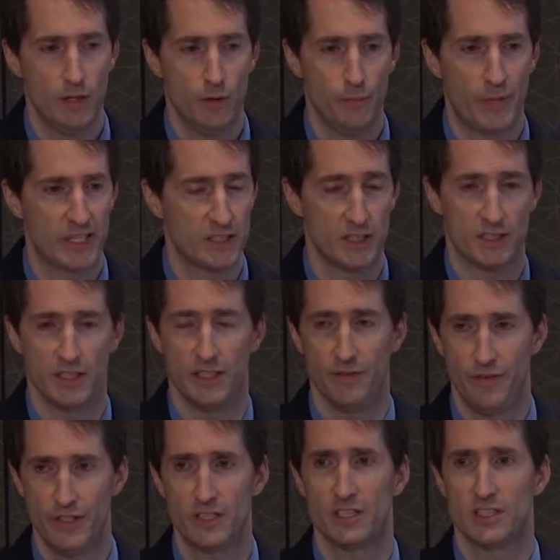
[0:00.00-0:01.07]
because it's a
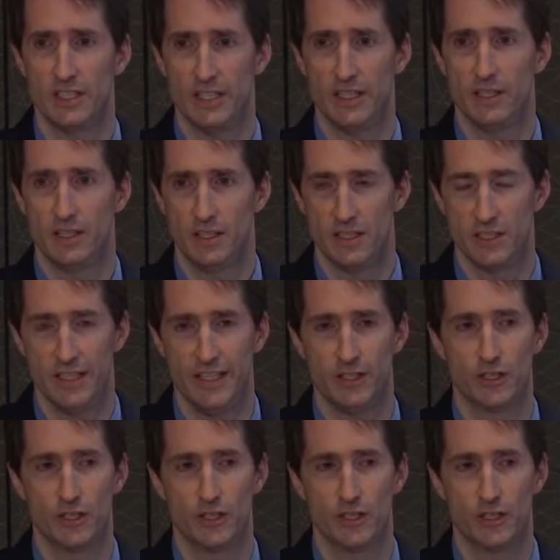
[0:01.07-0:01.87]
deficiency disease,